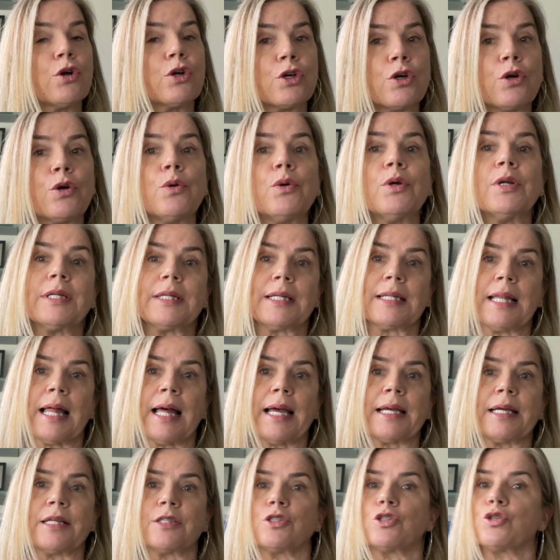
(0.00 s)
current
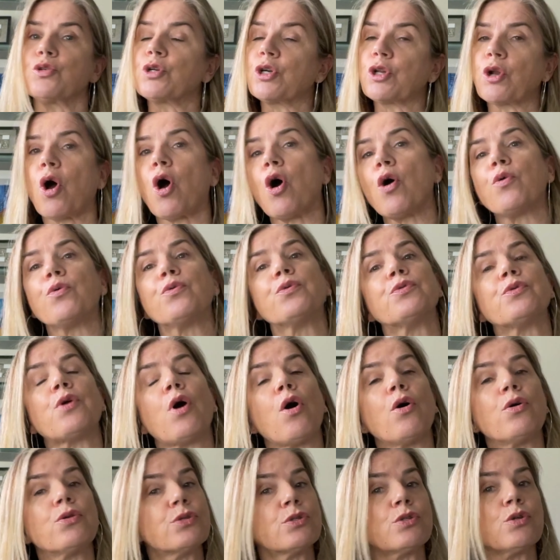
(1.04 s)
clients, you can
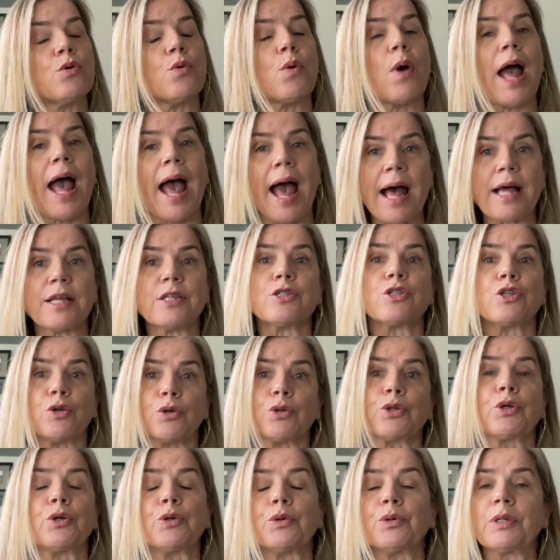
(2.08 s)
also ask your
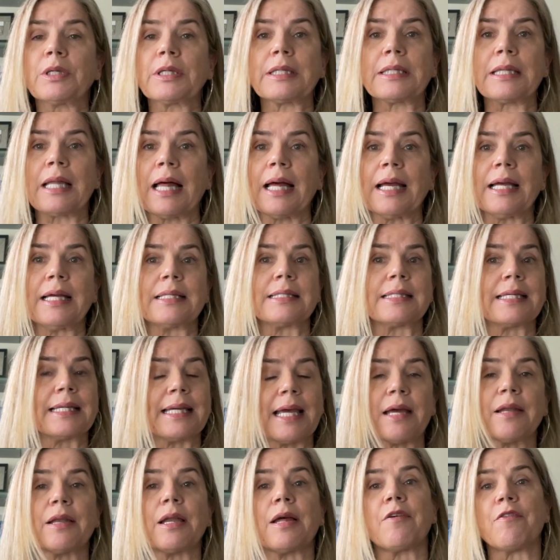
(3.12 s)
current clients and
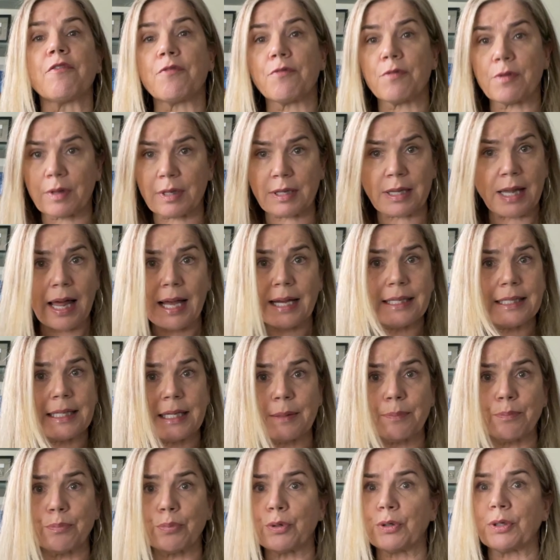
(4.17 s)
get client
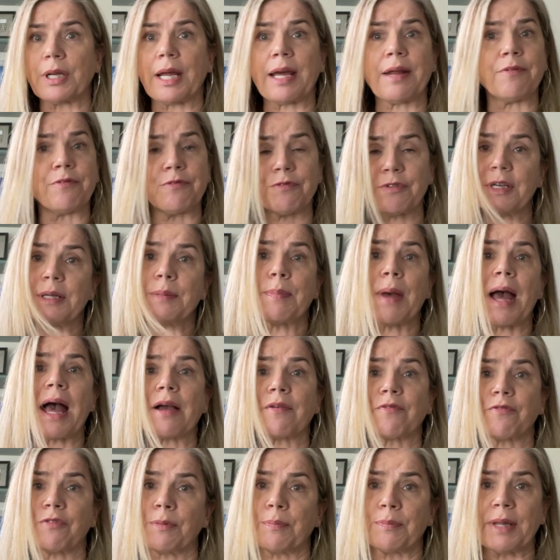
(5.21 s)
input and
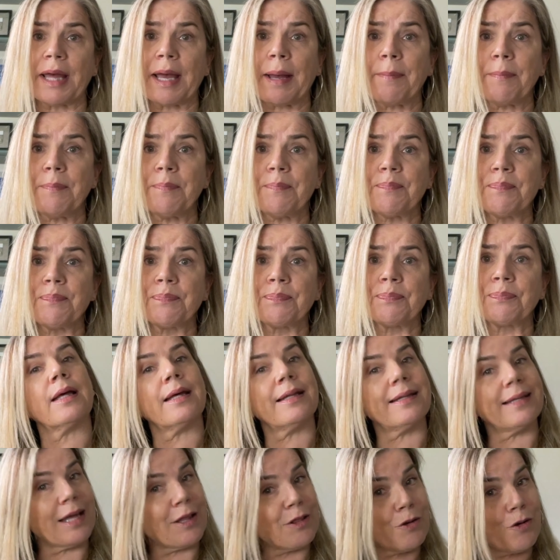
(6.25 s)
feedback from them.
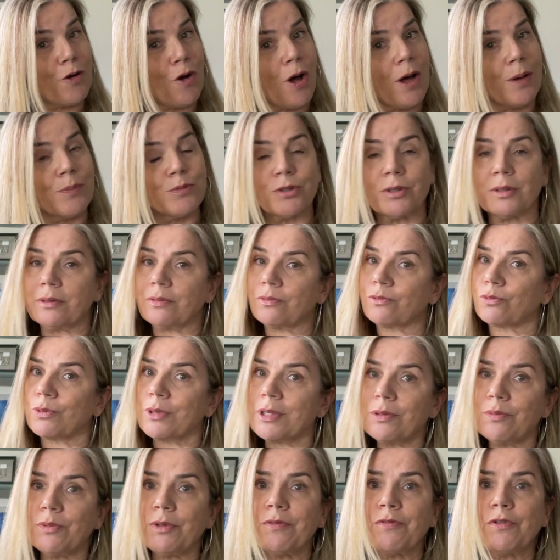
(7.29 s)
Another option, read
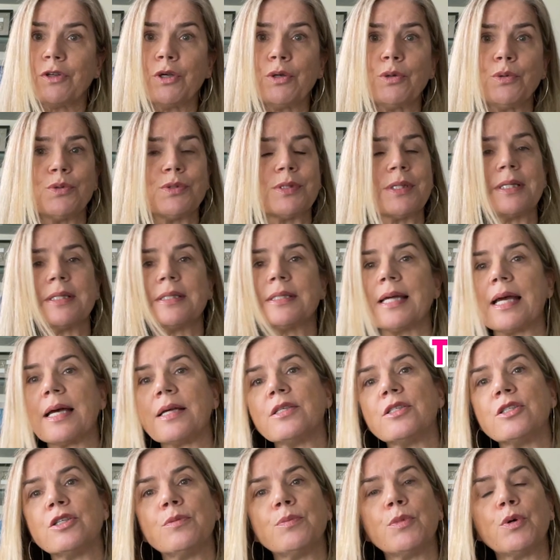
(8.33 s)
reviews and
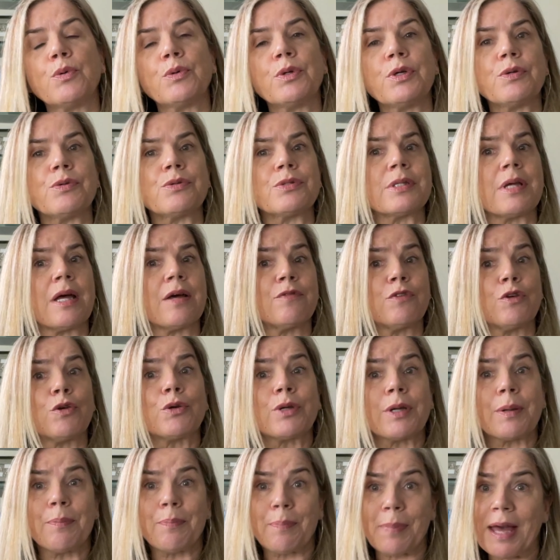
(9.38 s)
testimonials of your
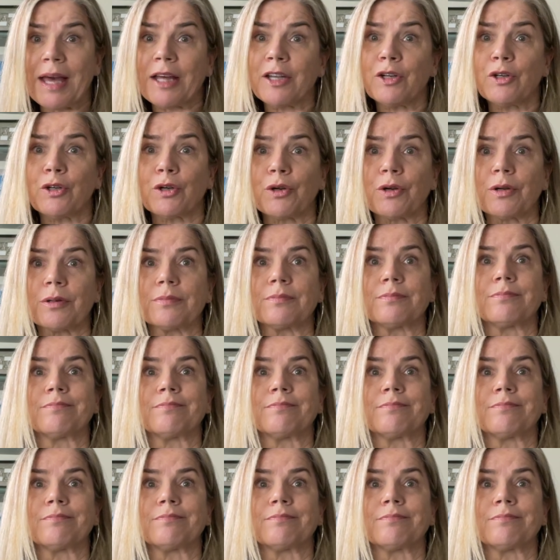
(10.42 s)
competitor.